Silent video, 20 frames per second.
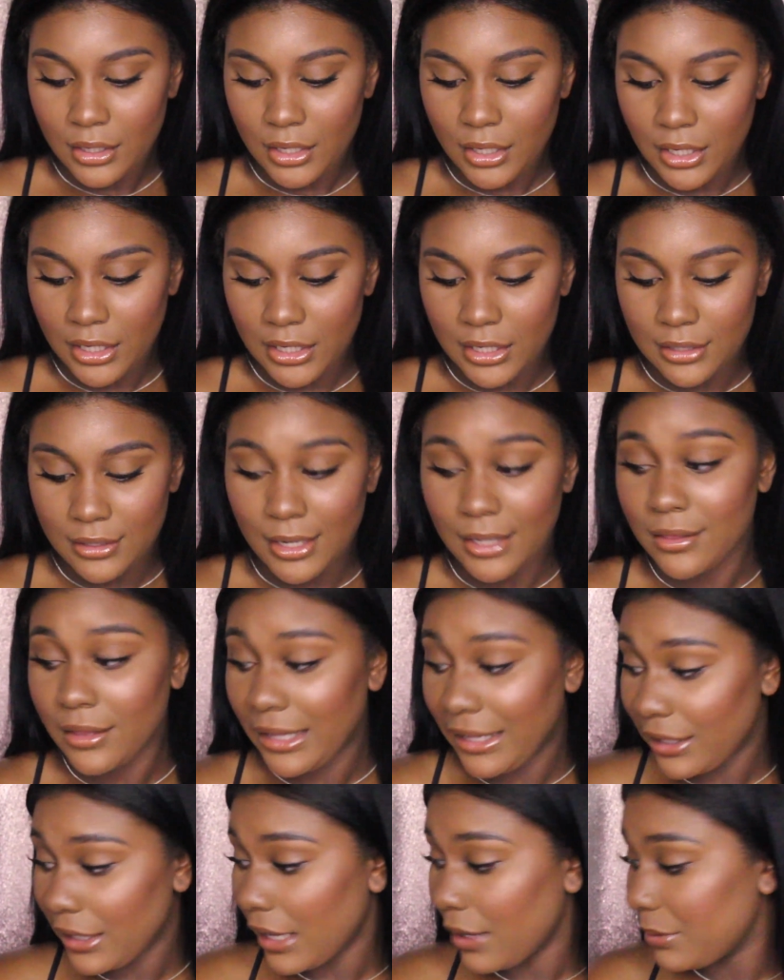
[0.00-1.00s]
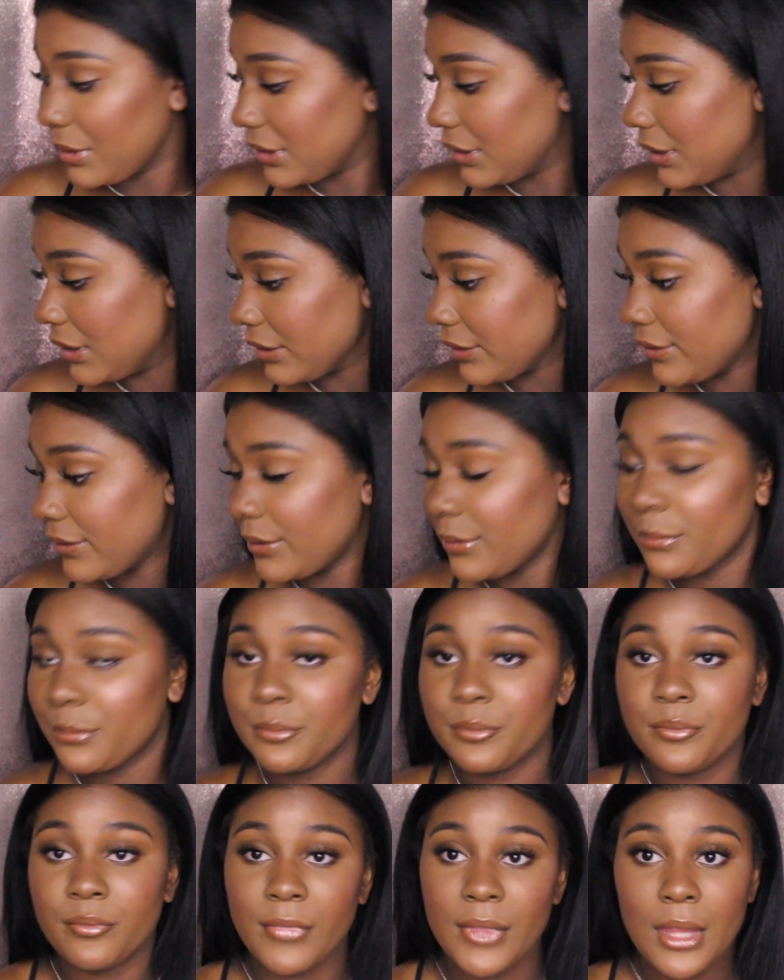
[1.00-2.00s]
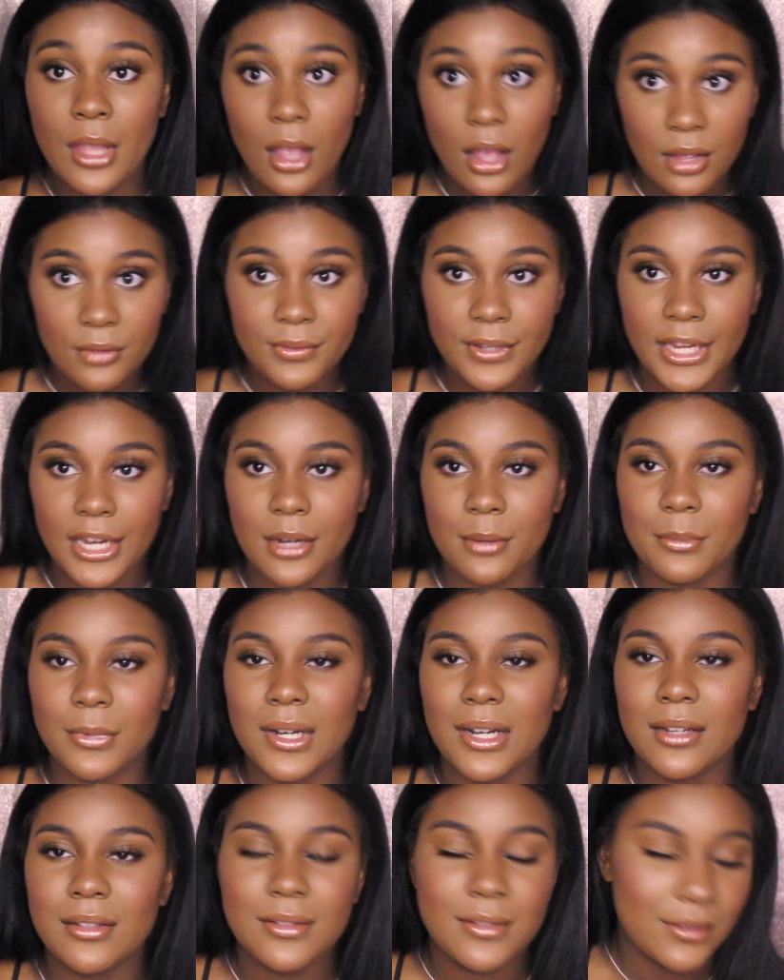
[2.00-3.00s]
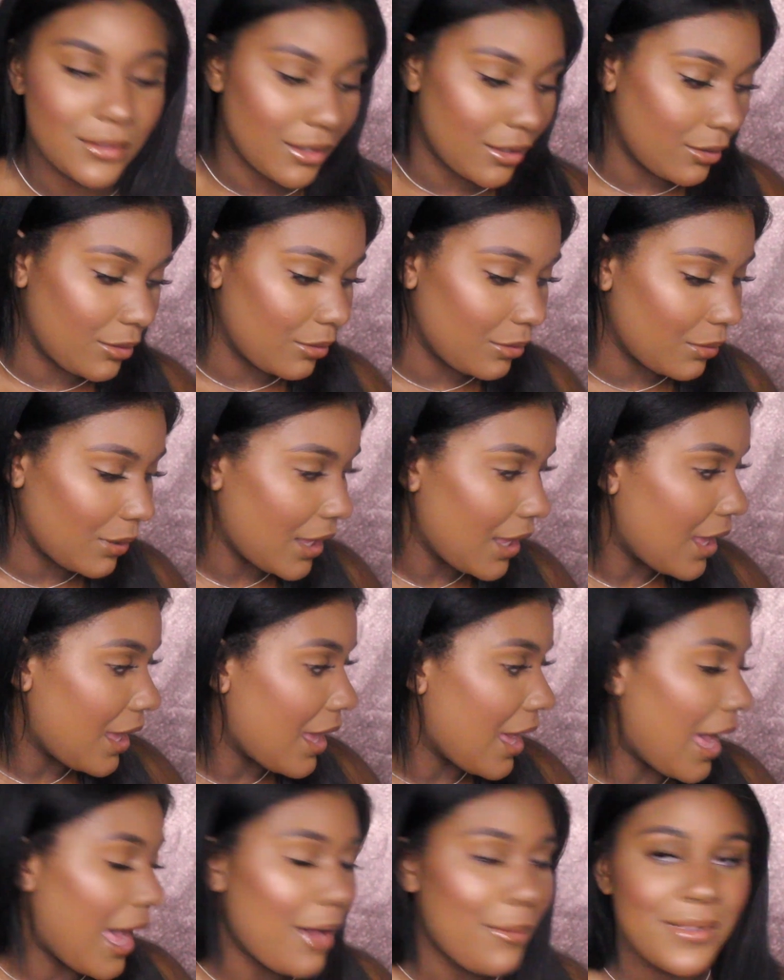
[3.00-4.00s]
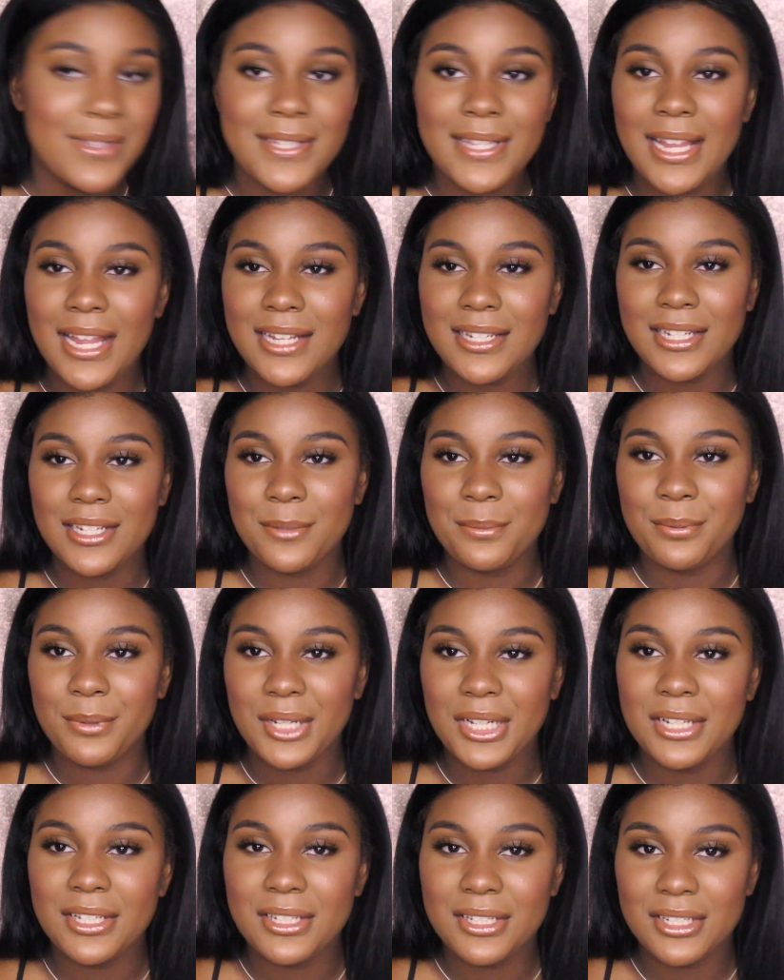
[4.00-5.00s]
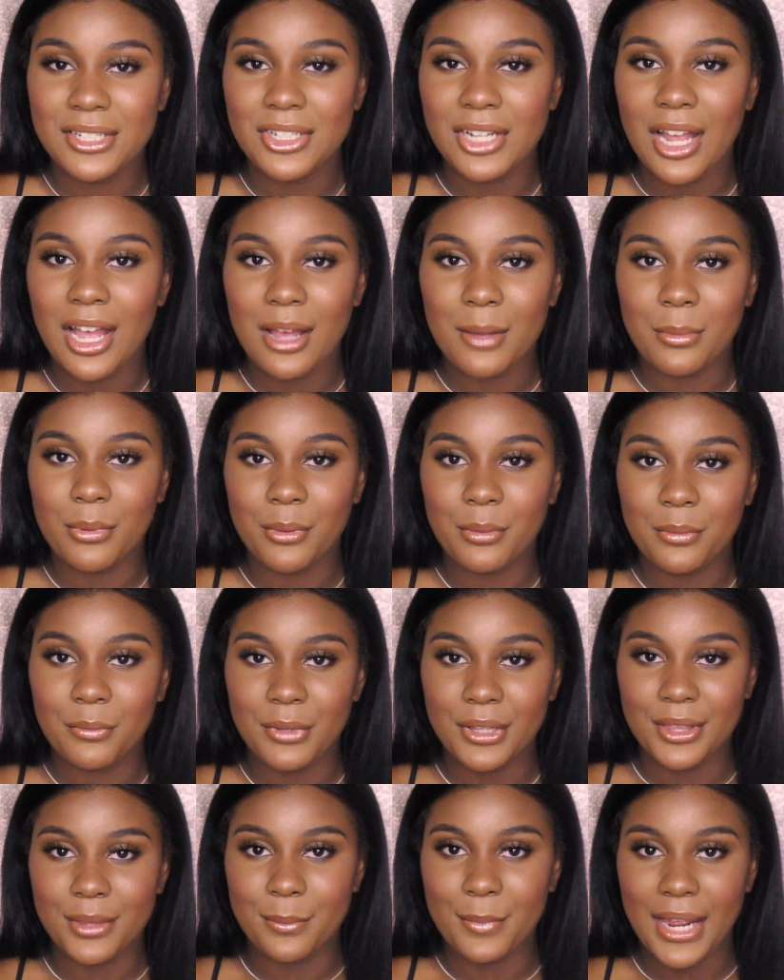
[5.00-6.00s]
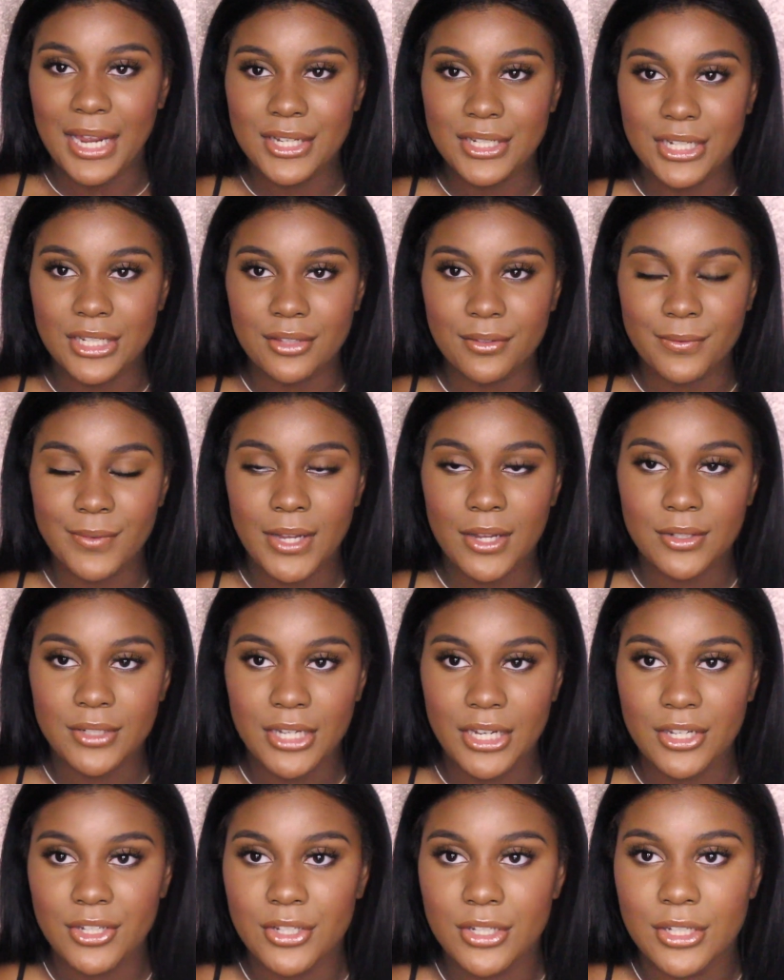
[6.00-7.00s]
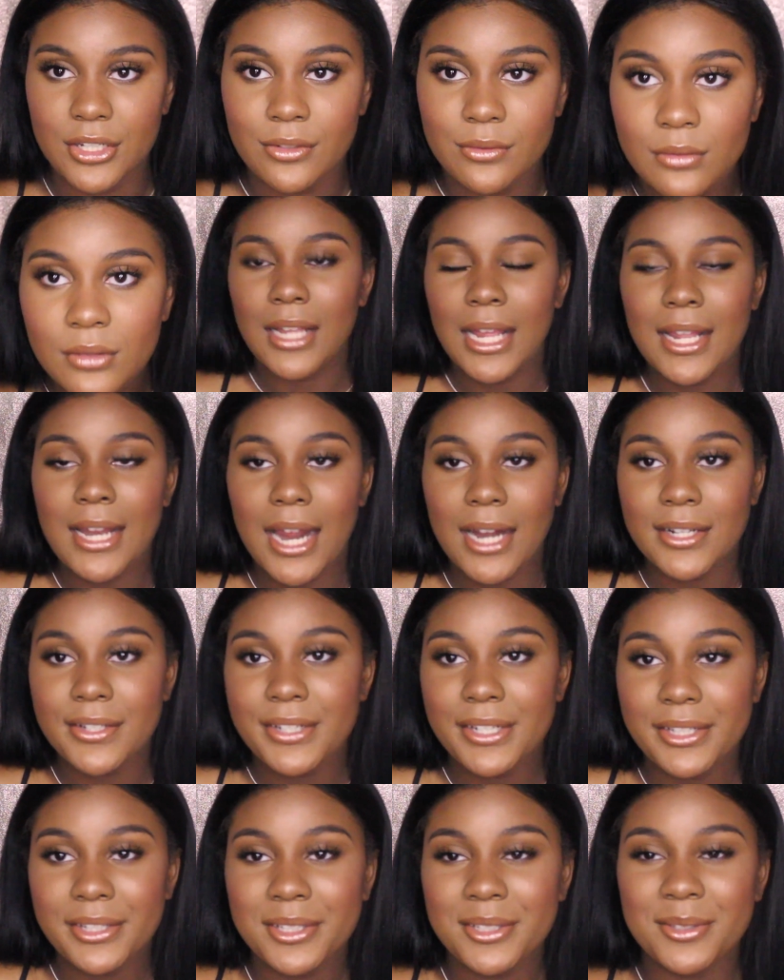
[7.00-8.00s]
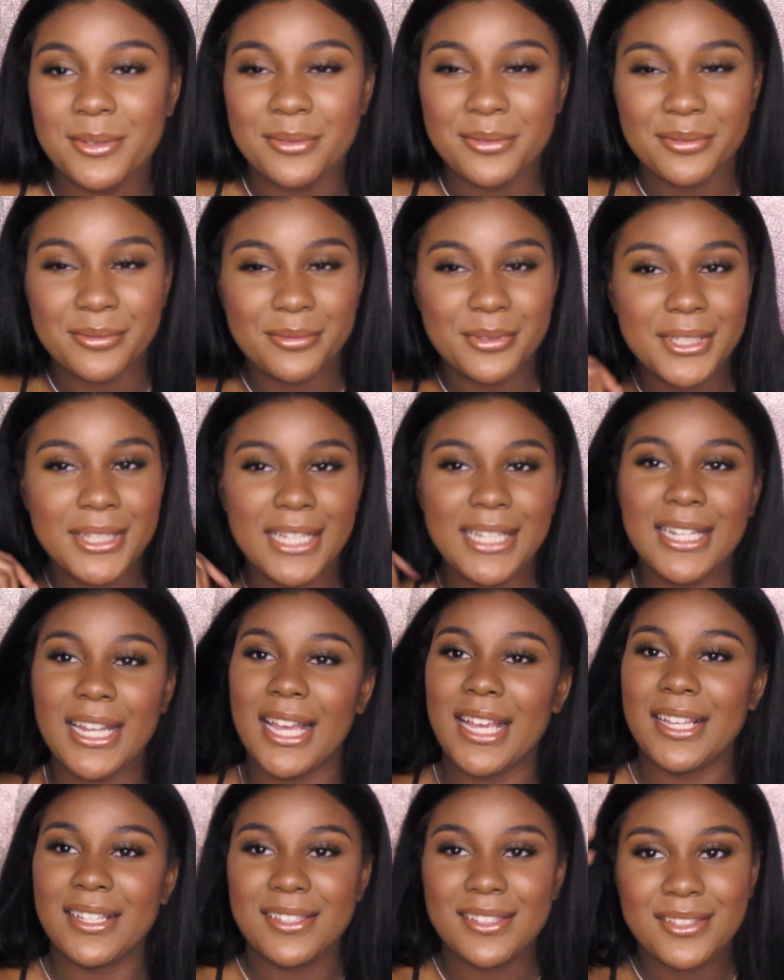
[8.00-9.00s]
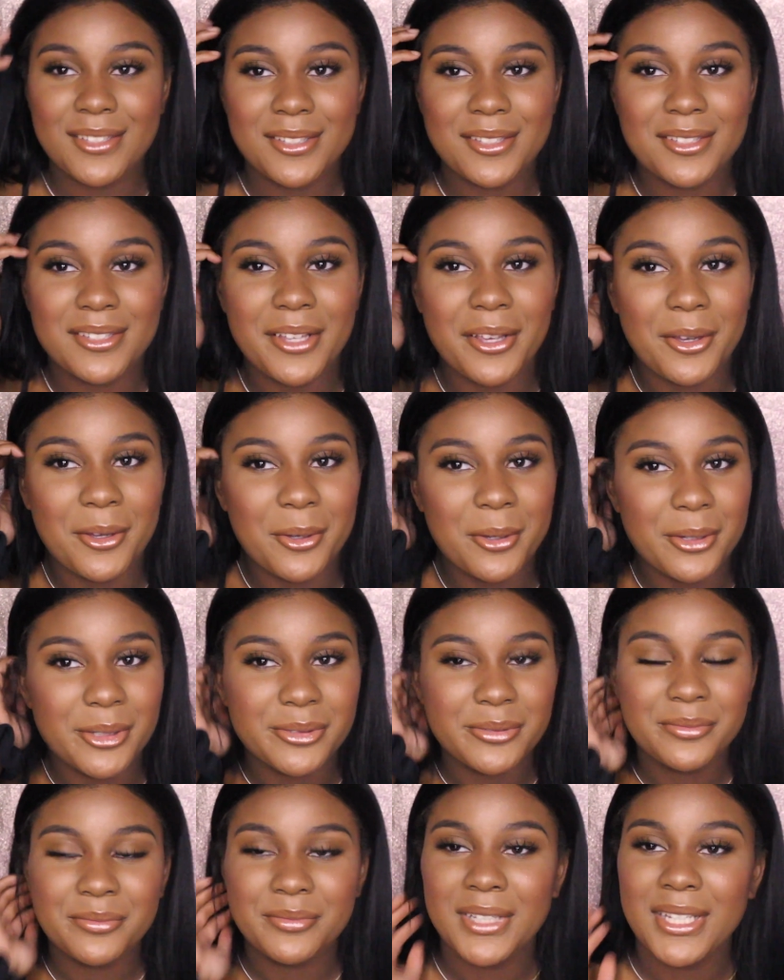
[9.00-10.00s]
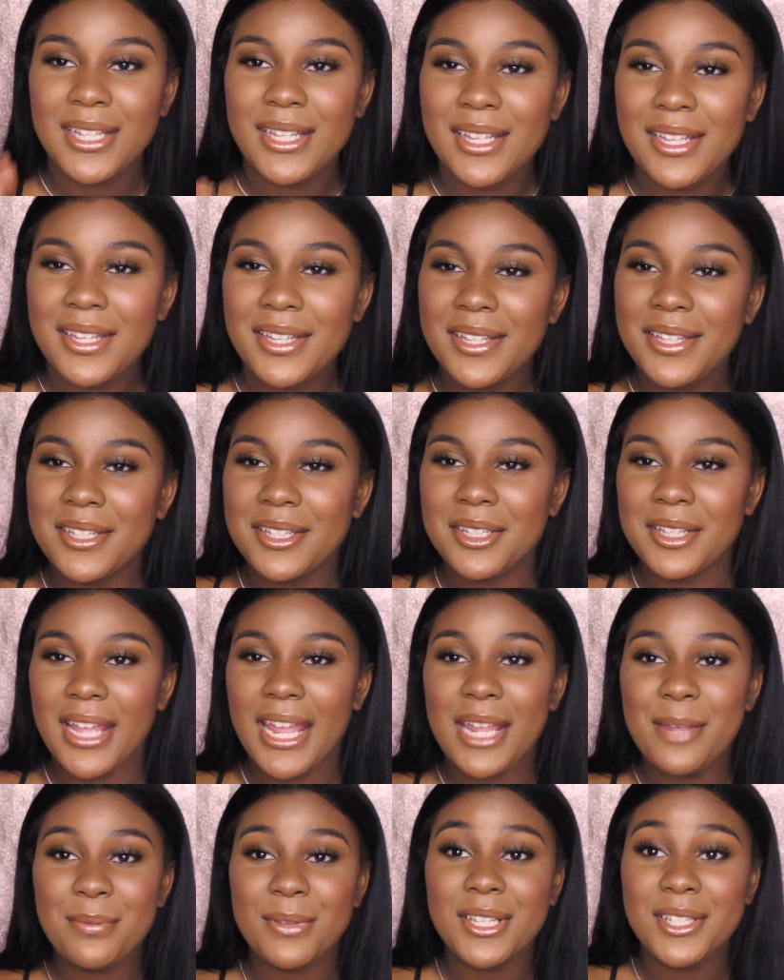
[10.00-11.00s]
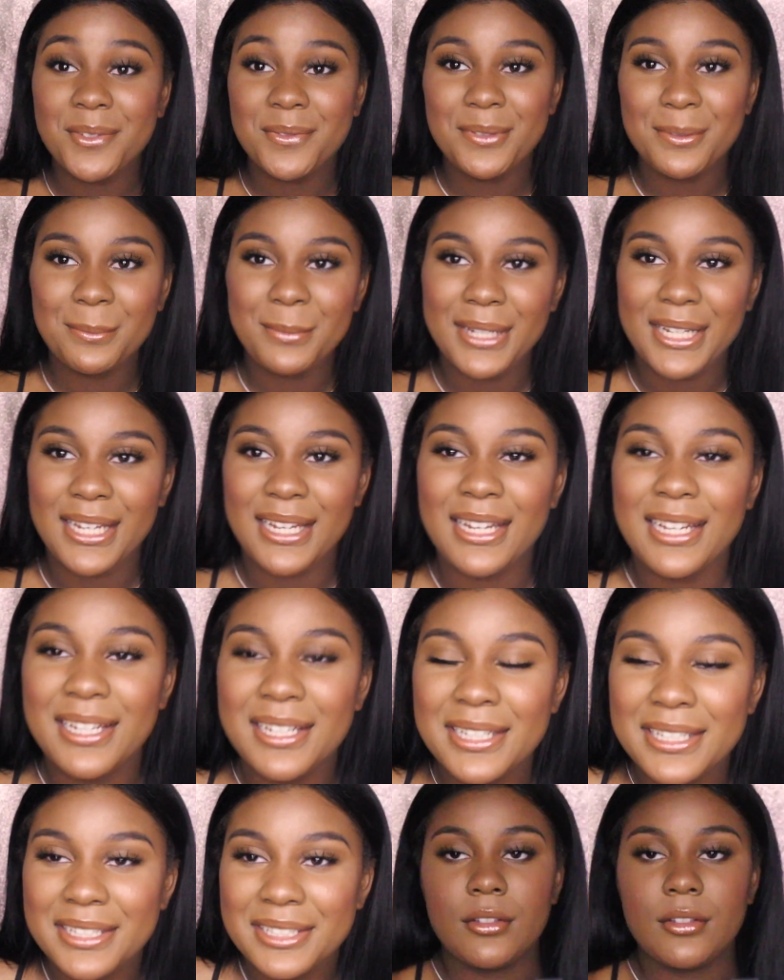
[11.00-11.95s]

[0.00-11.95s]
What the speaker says: and I like how it looks off camera, so I would say I did a pretty good job with matching the foundation. It actually looks really nice, so A+ for me.